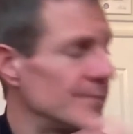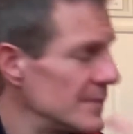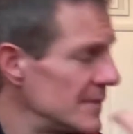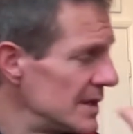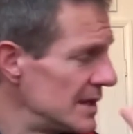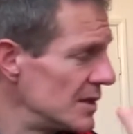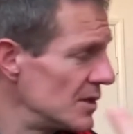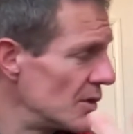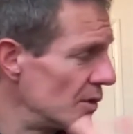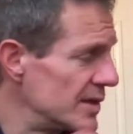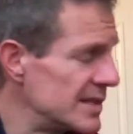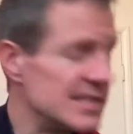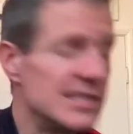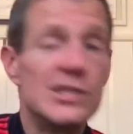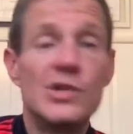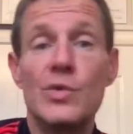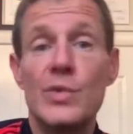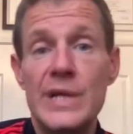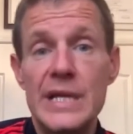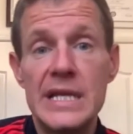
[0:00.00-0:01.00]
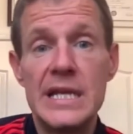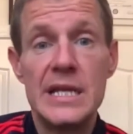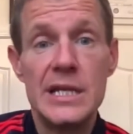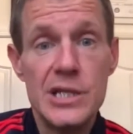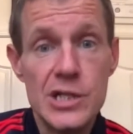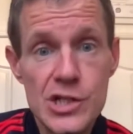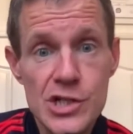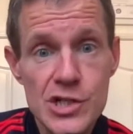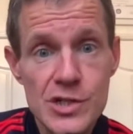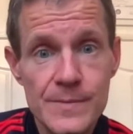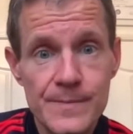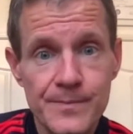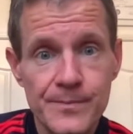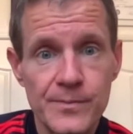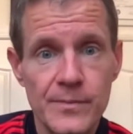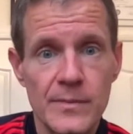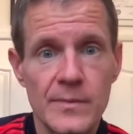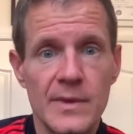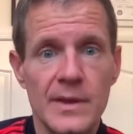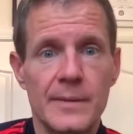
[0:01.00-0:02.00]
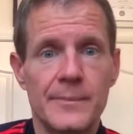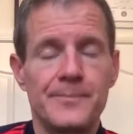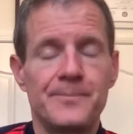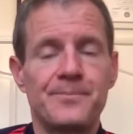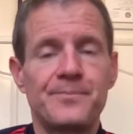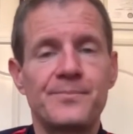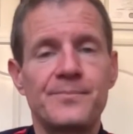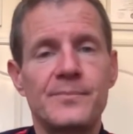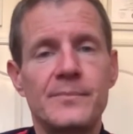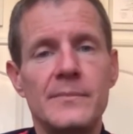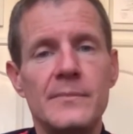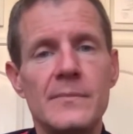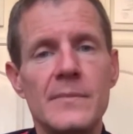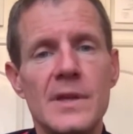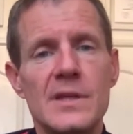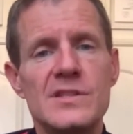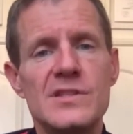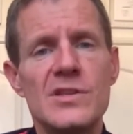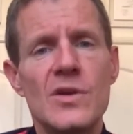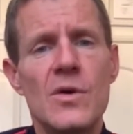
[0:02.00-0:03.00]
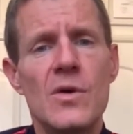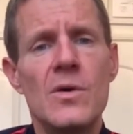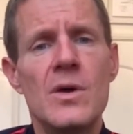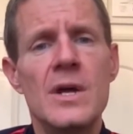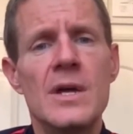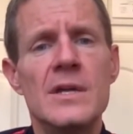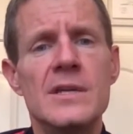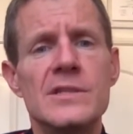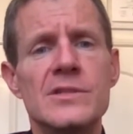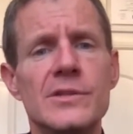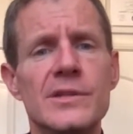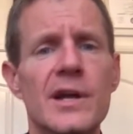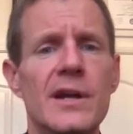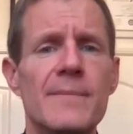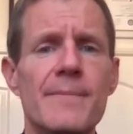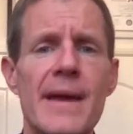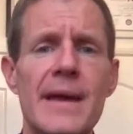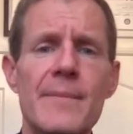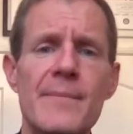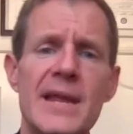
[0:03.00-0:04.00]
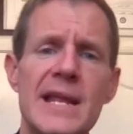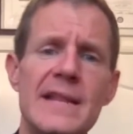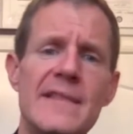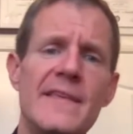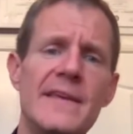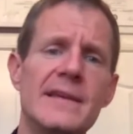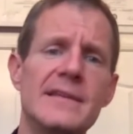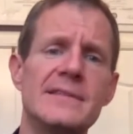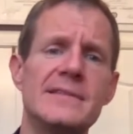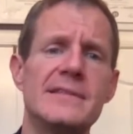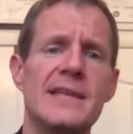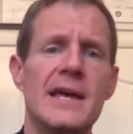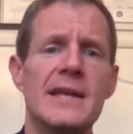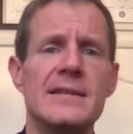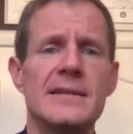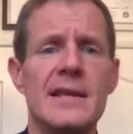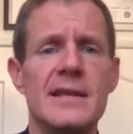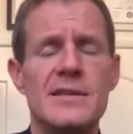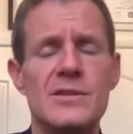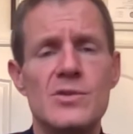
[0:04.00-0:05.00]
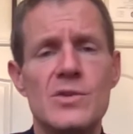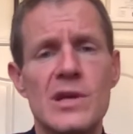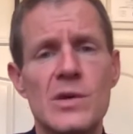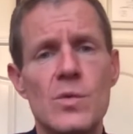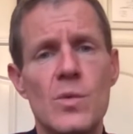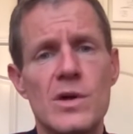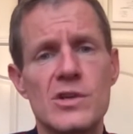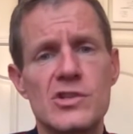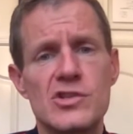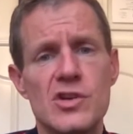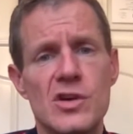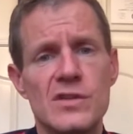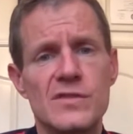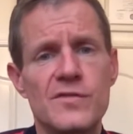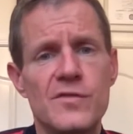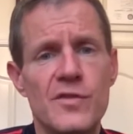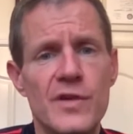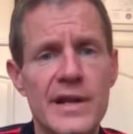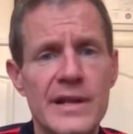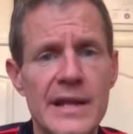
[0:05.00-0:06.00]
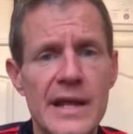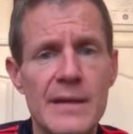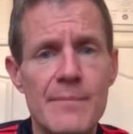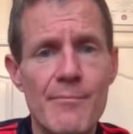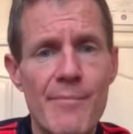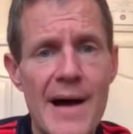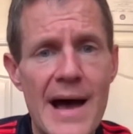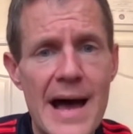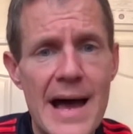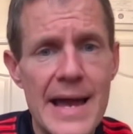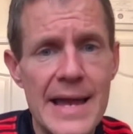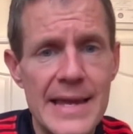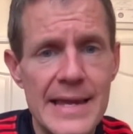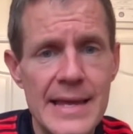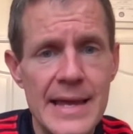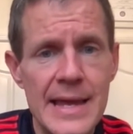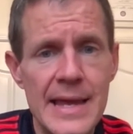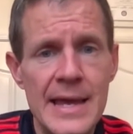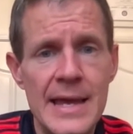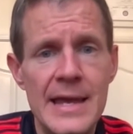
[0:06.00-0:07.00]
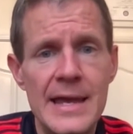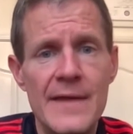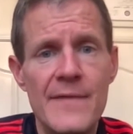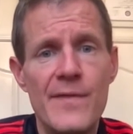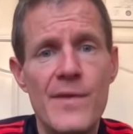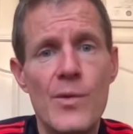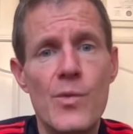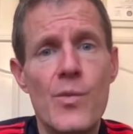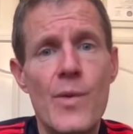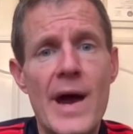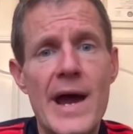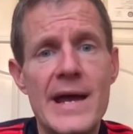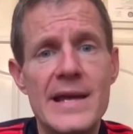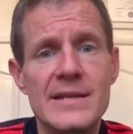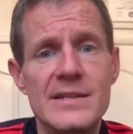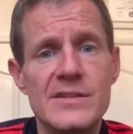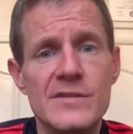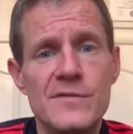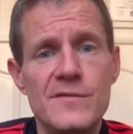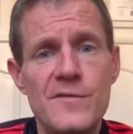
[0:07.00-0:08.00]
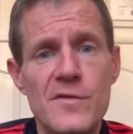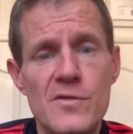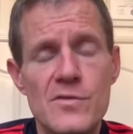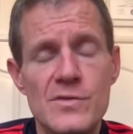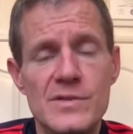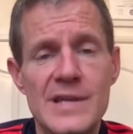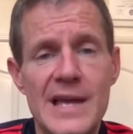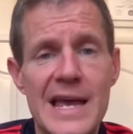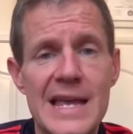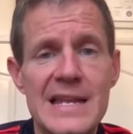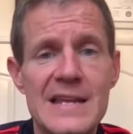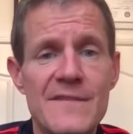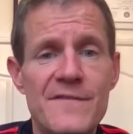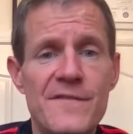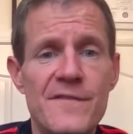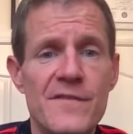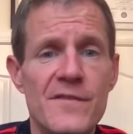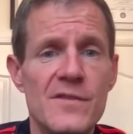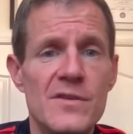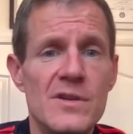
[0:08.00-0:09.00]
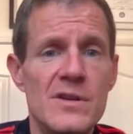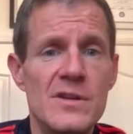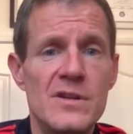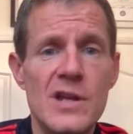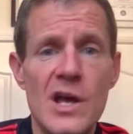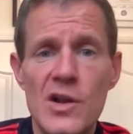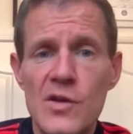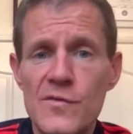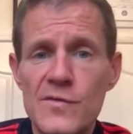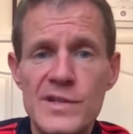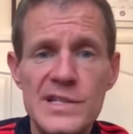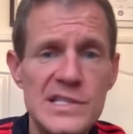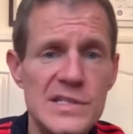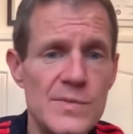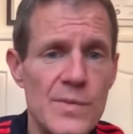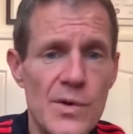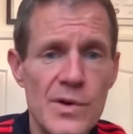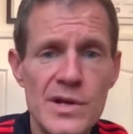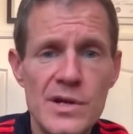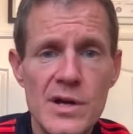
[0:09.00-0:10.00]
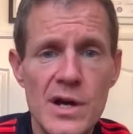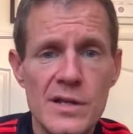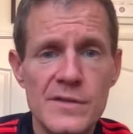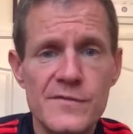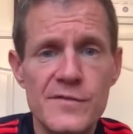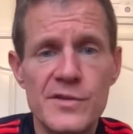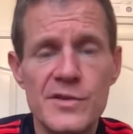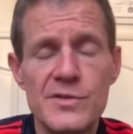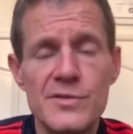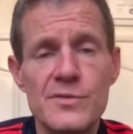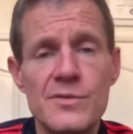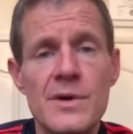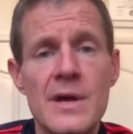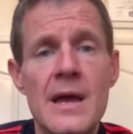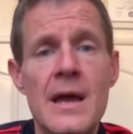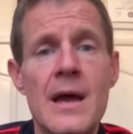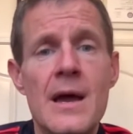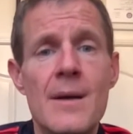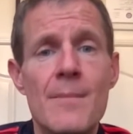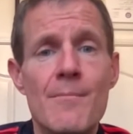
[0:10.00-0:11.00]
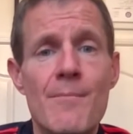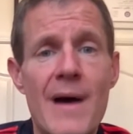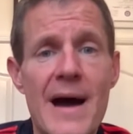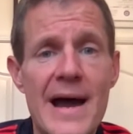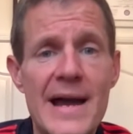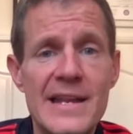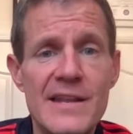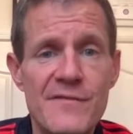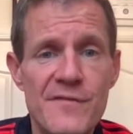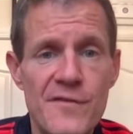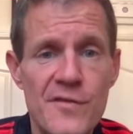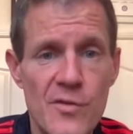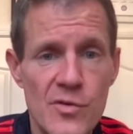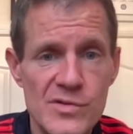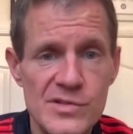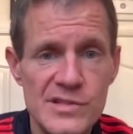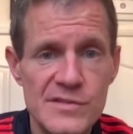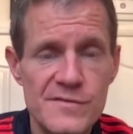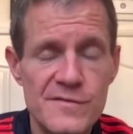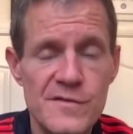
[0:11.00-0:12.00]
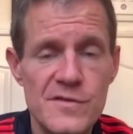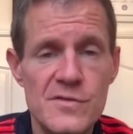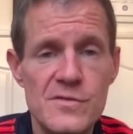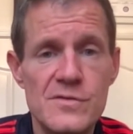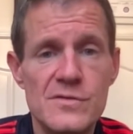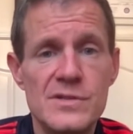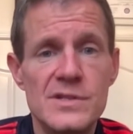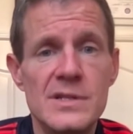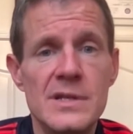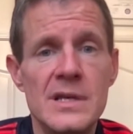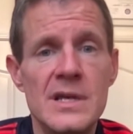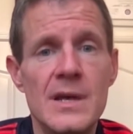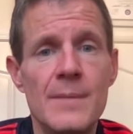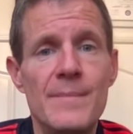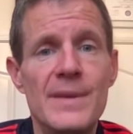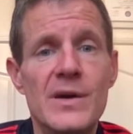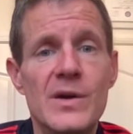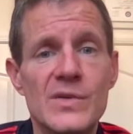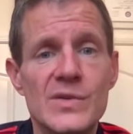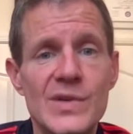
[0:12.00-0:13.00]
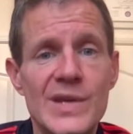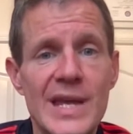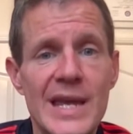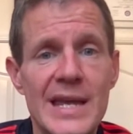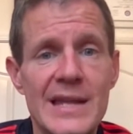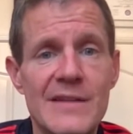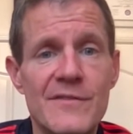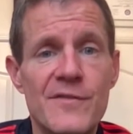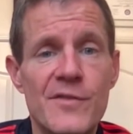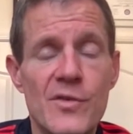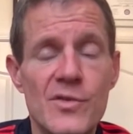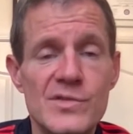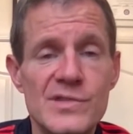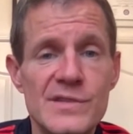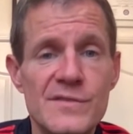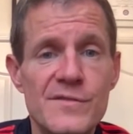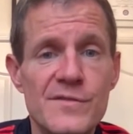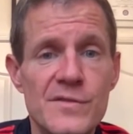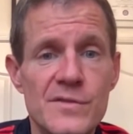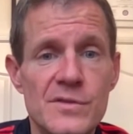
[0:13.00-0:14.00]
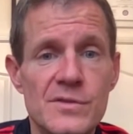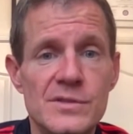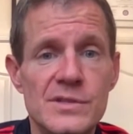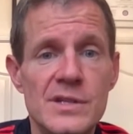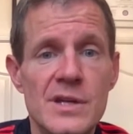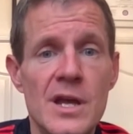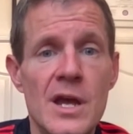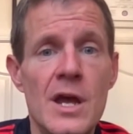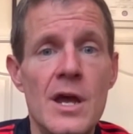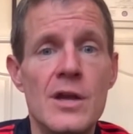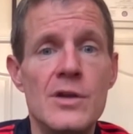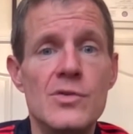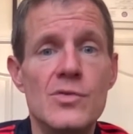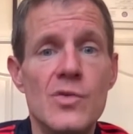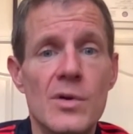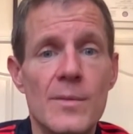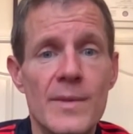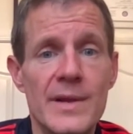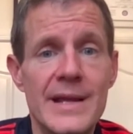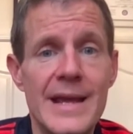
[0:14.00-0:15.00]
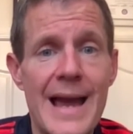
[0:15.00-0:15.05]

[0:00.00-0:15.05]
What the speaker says: it's greenish. So there are many things that you can watch out for and buy the right food. And if none of this working out for you, buy the frozen food, because again, the frozen food normally